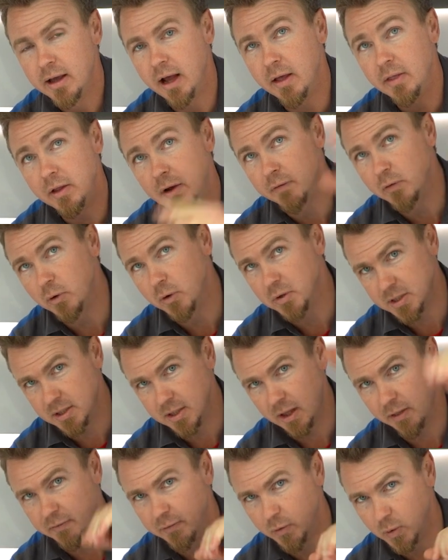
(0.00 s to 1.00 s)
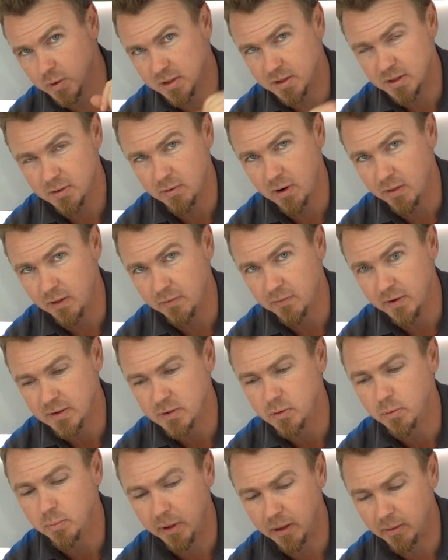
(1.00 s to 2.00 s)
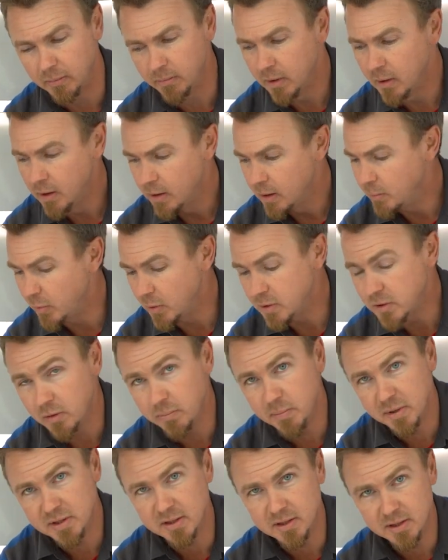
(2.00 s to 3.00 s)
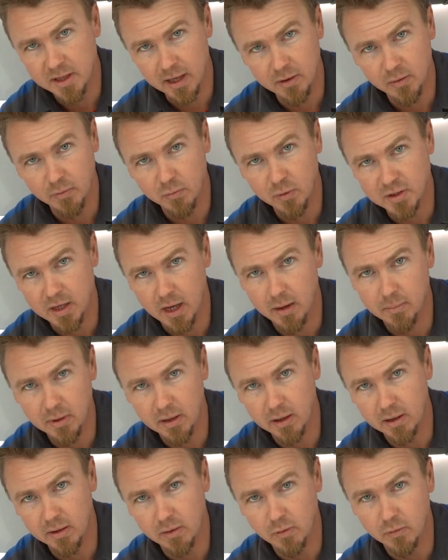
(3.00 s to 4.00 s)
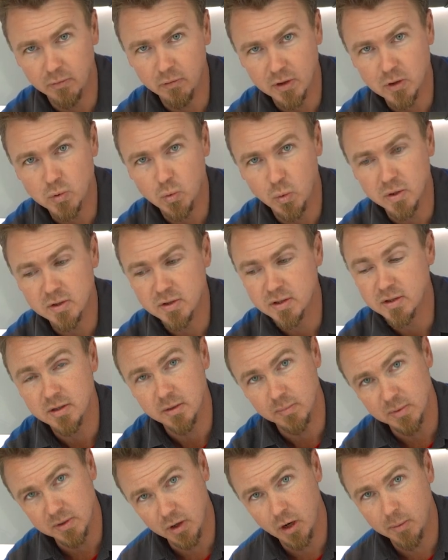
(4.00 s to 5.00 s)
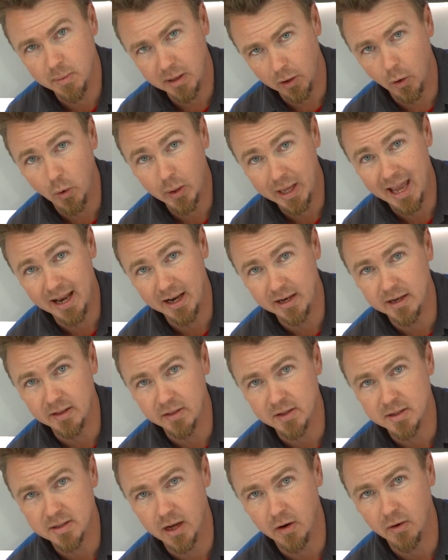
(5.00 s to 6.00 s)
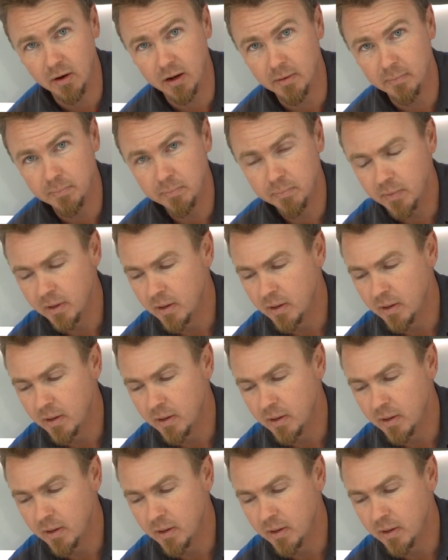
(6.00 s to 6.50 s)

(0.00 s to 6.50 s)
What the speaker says: And then, of course, there's other faucets around the vessel, but most of the business end of what's happening in your freshwater system is going to be located in this area.